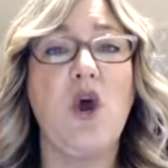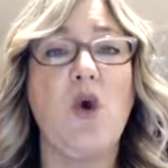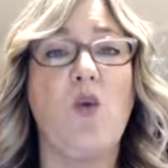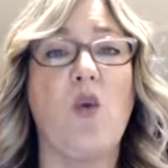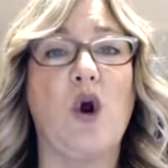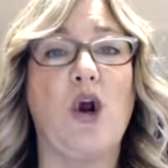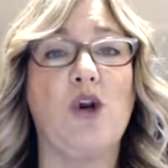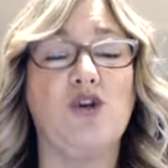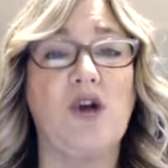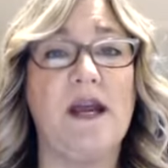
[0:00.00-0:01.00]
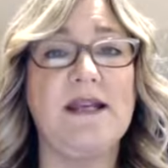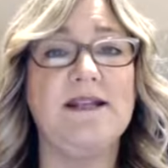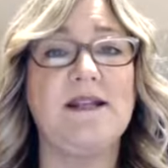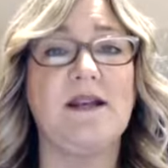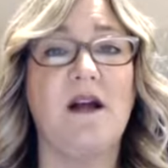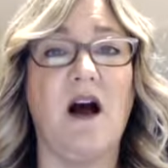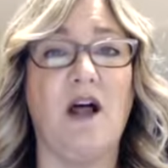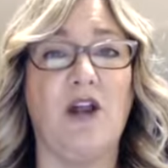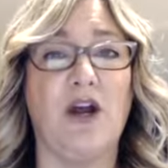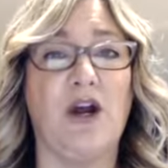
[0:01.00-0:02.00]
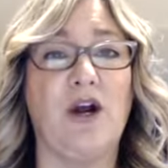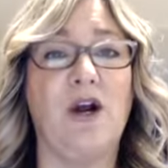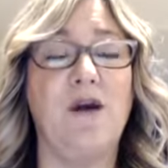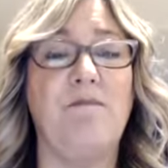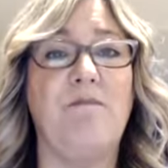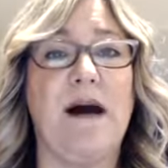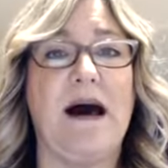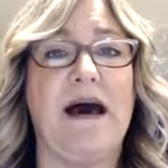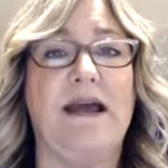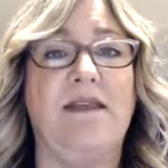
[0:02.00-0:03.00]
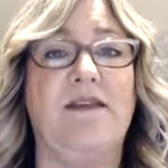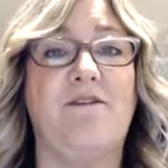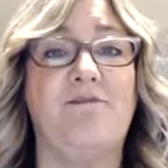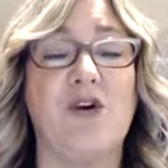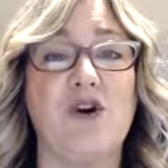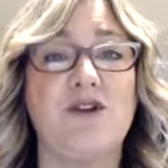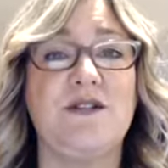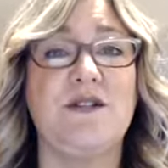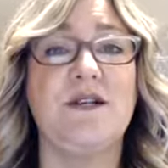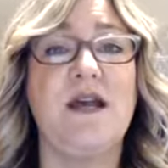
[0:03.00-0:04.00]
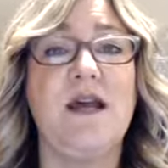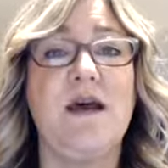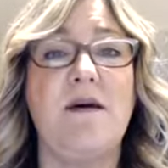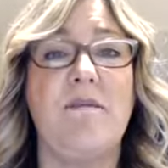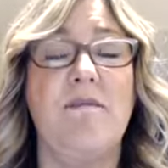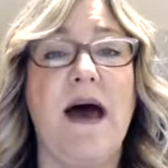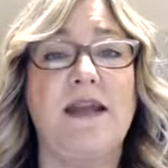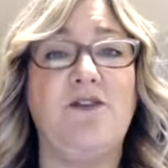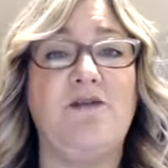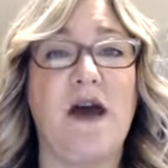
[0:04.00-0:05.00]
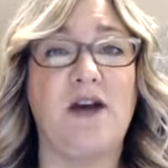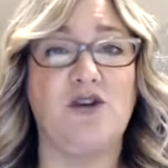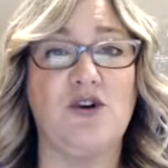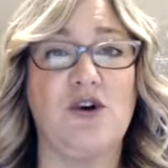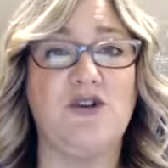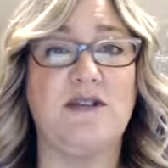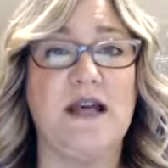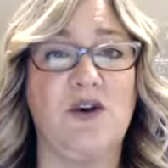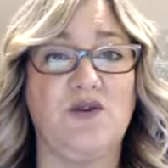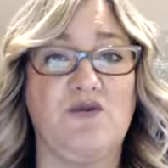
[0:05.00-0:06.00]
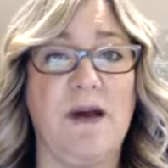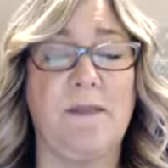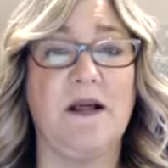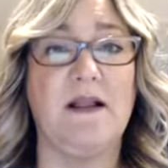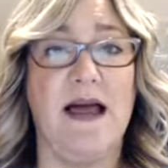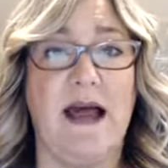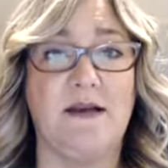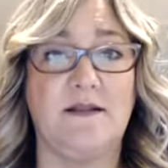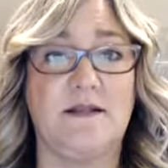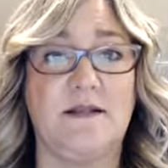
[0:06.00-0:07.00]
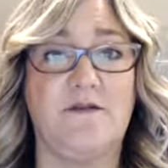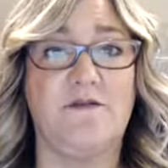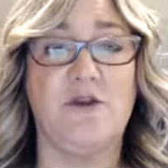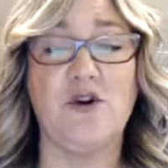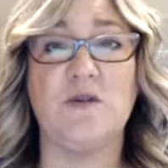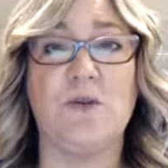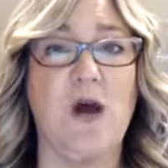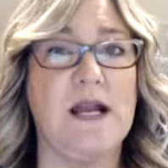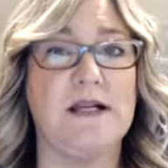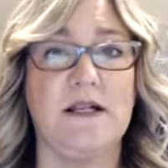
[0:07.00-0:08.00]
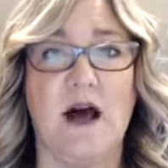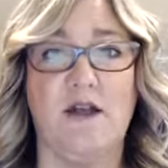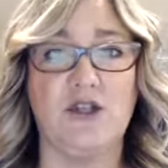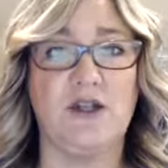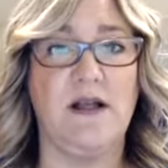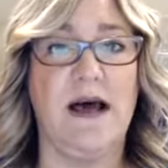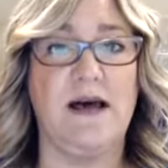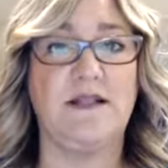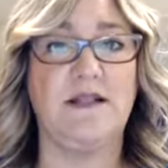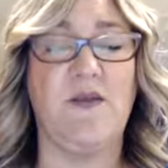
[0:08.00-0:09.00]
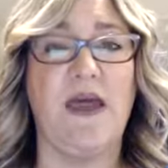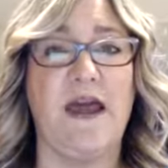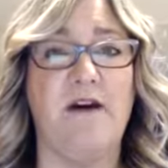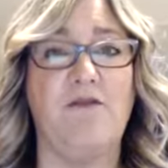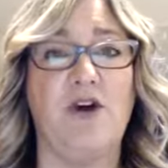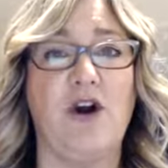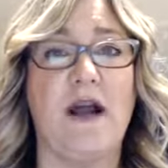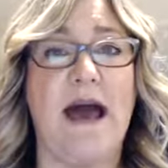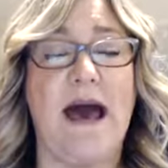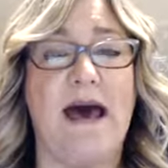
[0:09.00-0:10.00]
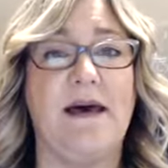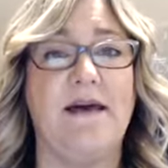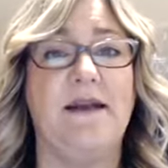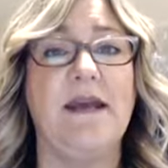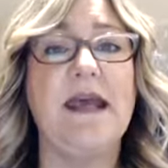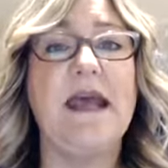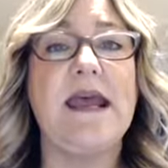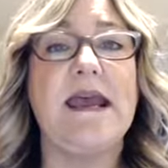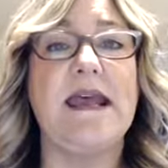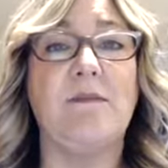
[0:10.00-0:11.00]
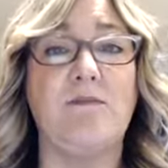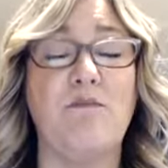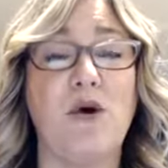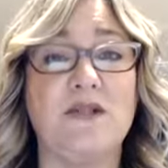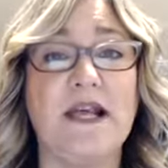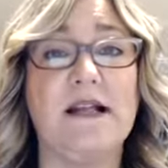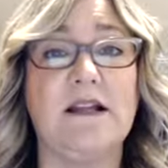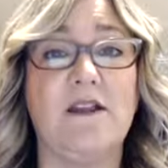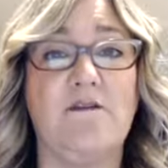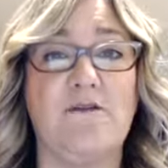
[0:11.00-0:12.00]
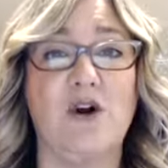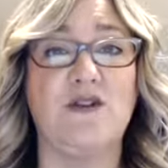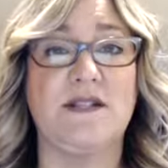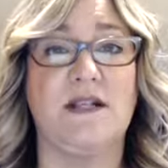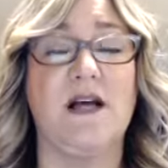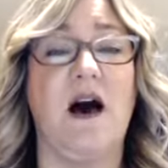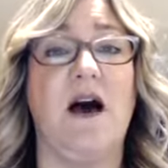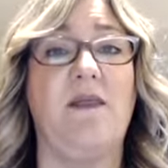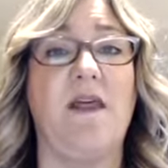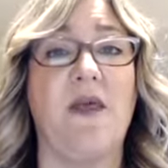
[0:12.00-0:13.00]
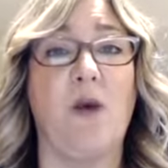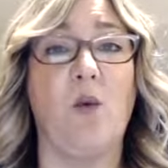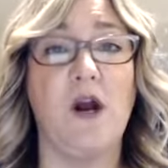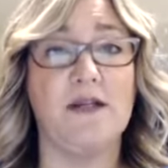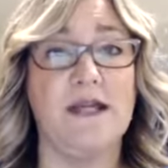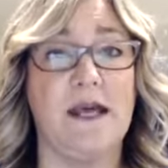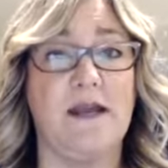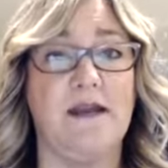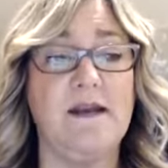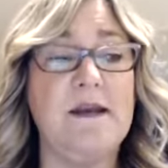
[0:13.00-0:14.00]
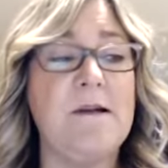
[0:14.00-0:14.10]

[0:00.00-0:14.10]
were trained in color by the first manufacturer sales rep class, first product knowledge class that they ever had in most likely the first salon that they worked in,